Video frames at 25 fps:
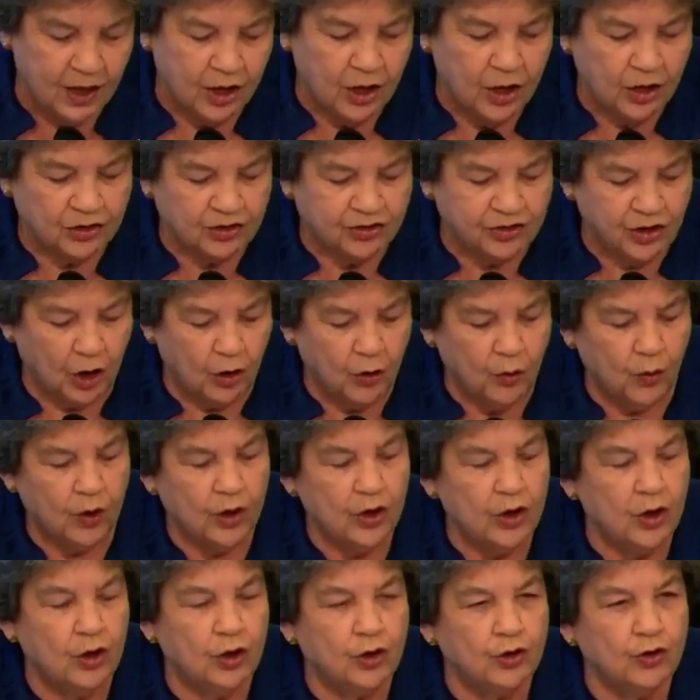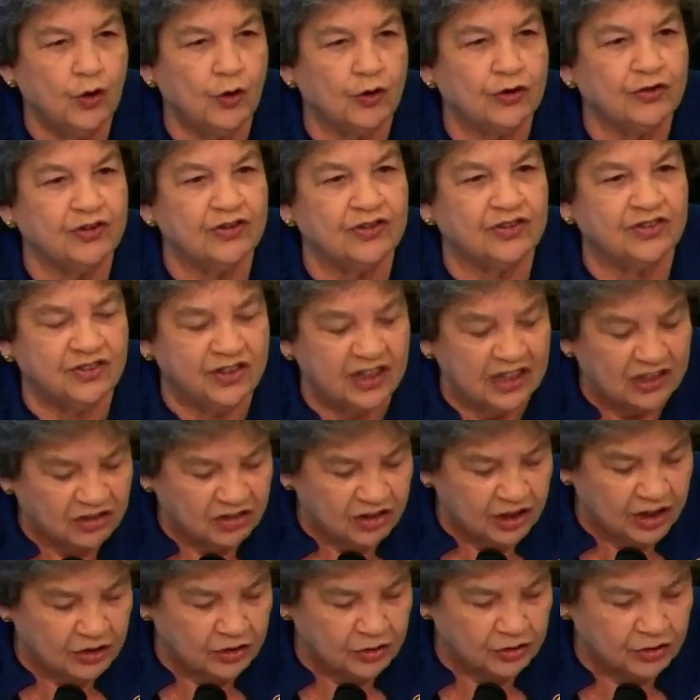So your
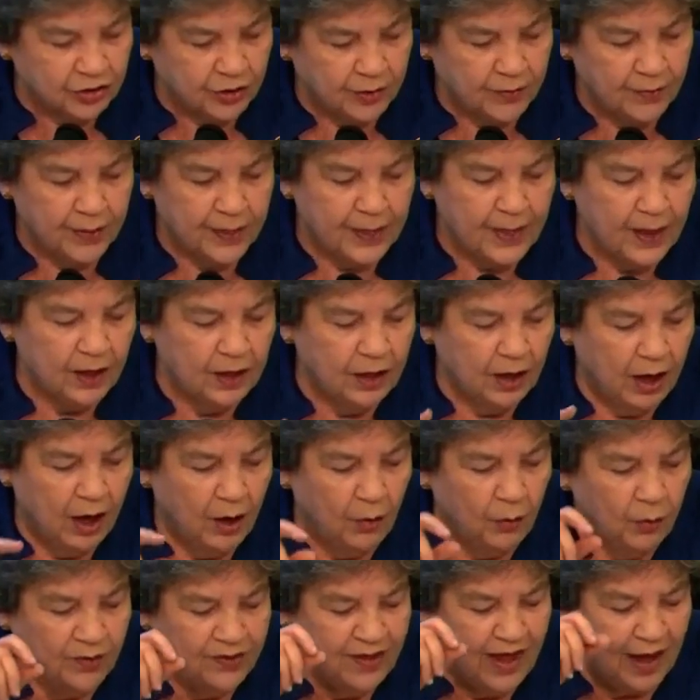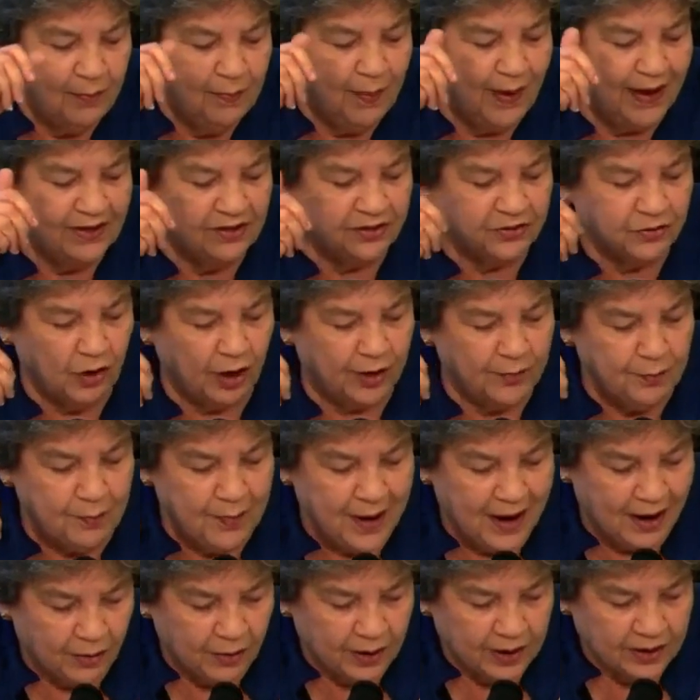decisions, were they based on
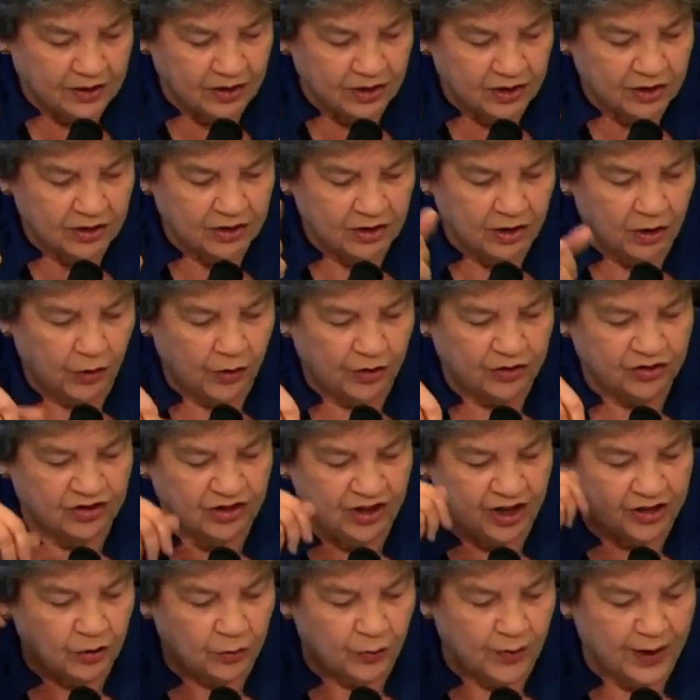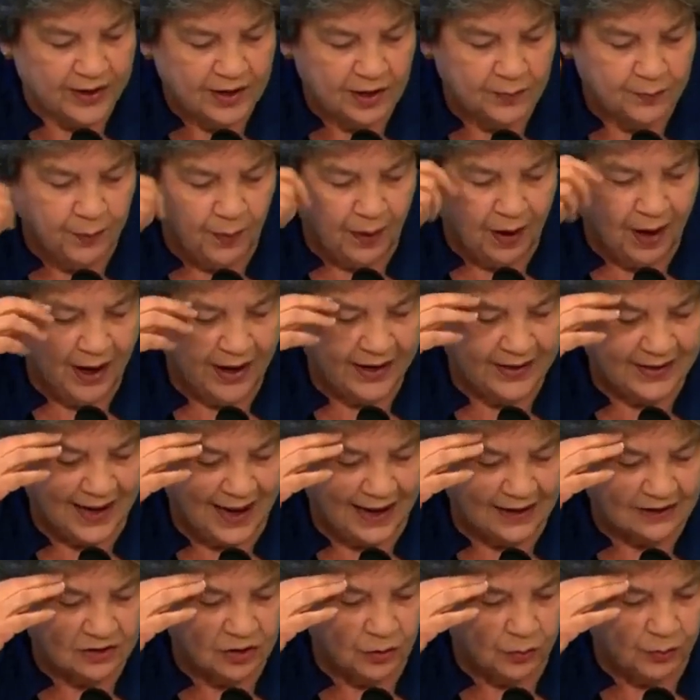merit or generated by an
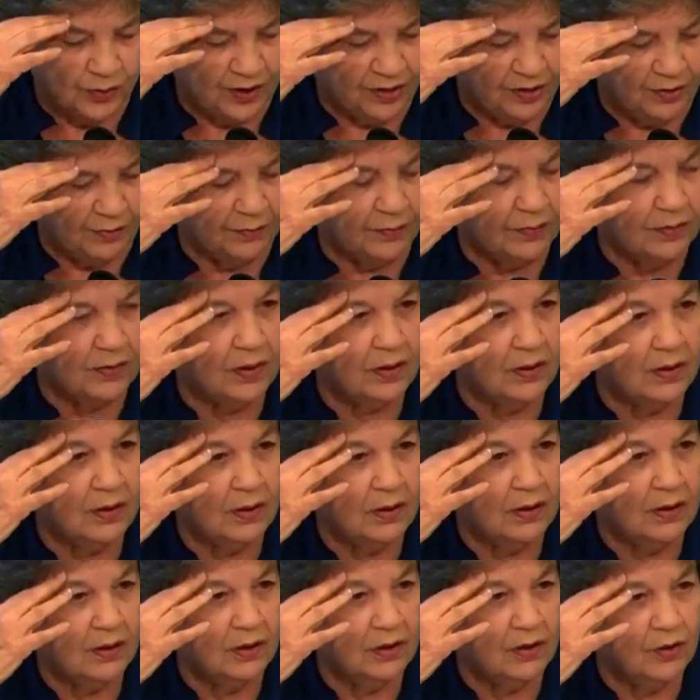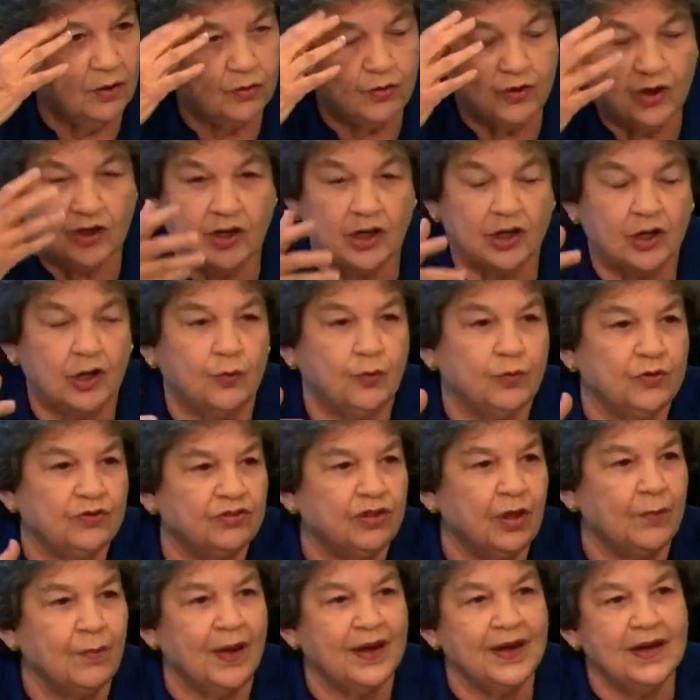algorithm? Did
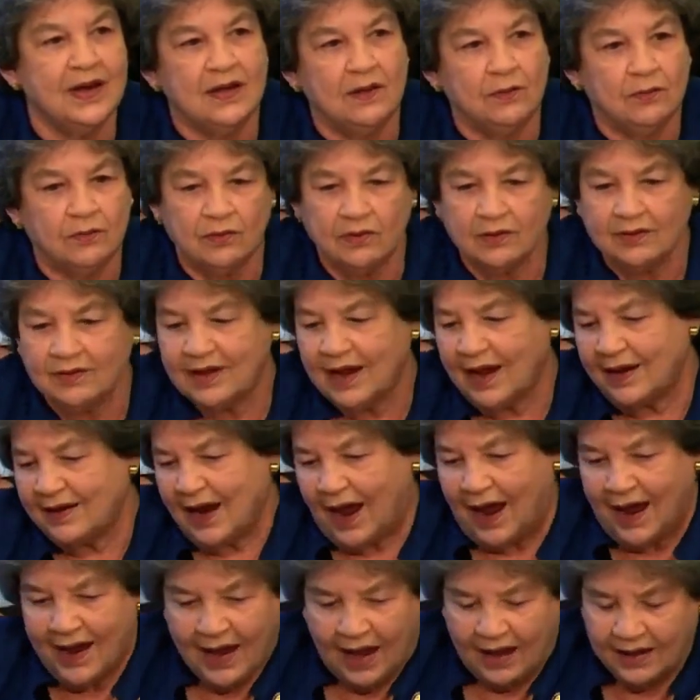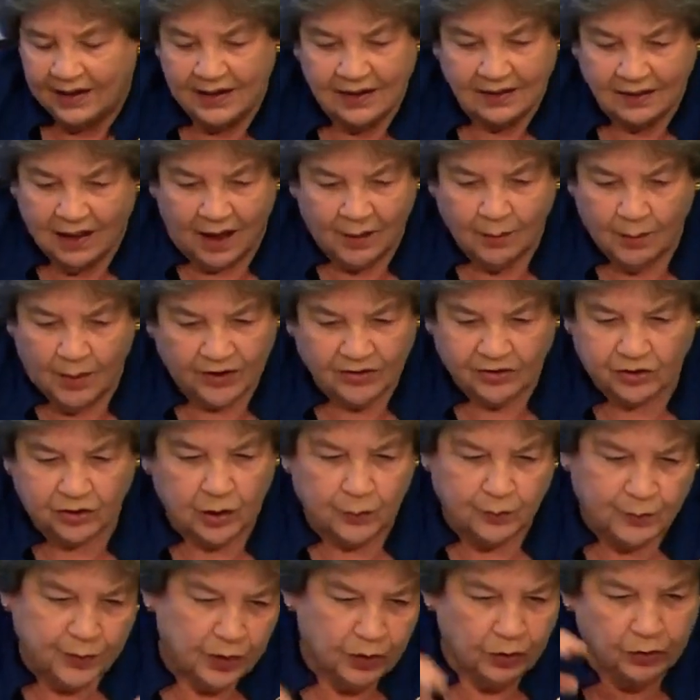somebody get Elon Musk's
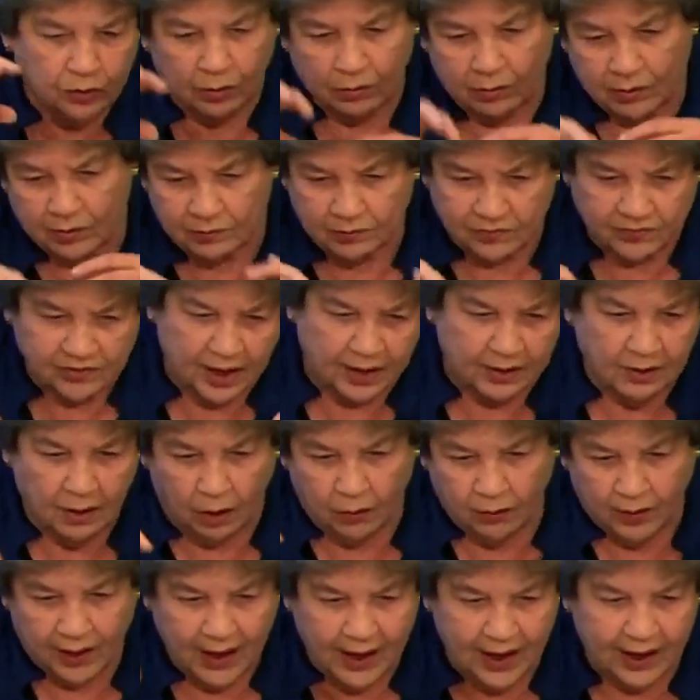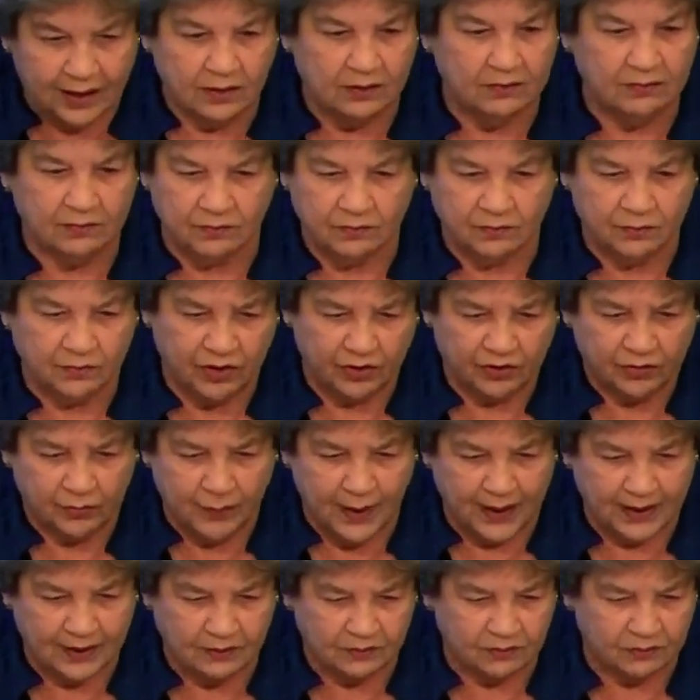computer and say, okay, just
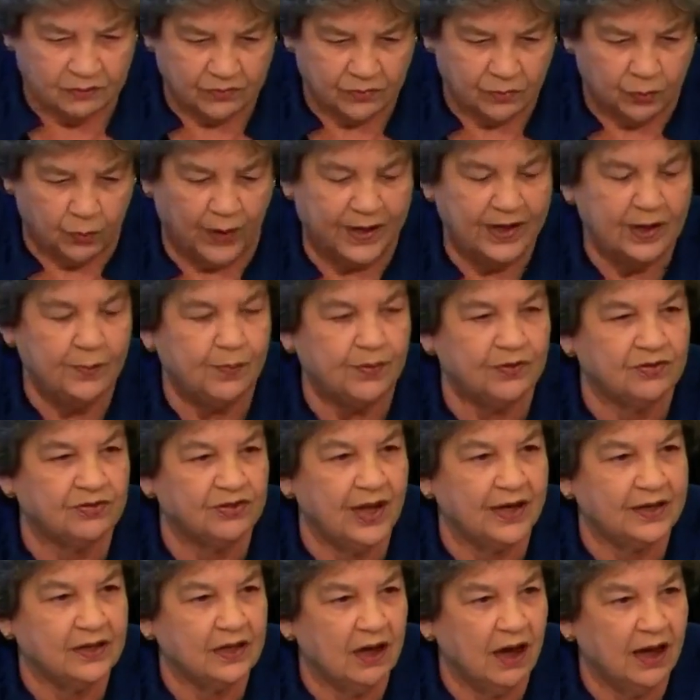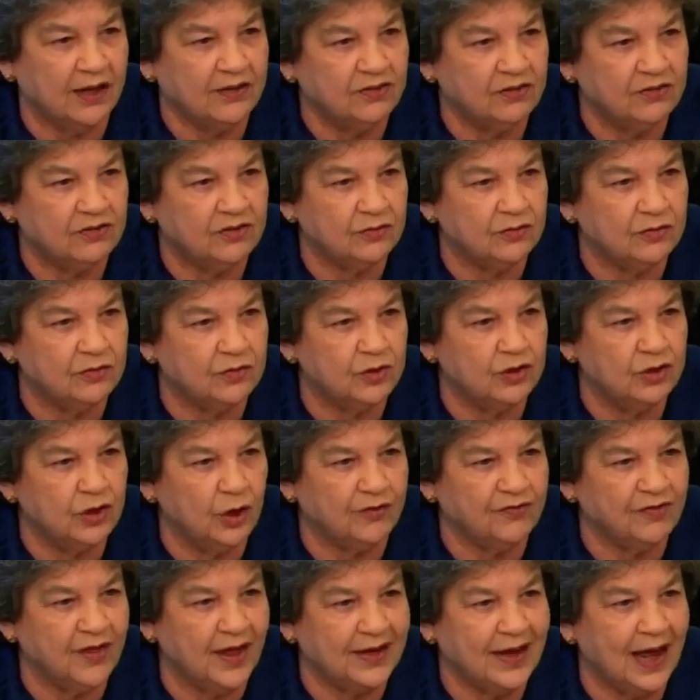make 20% cuts? You
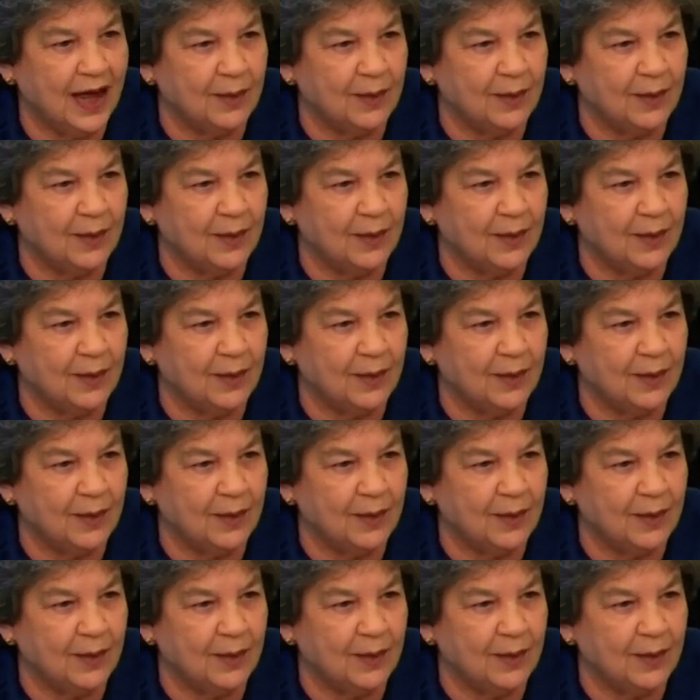know if that happened?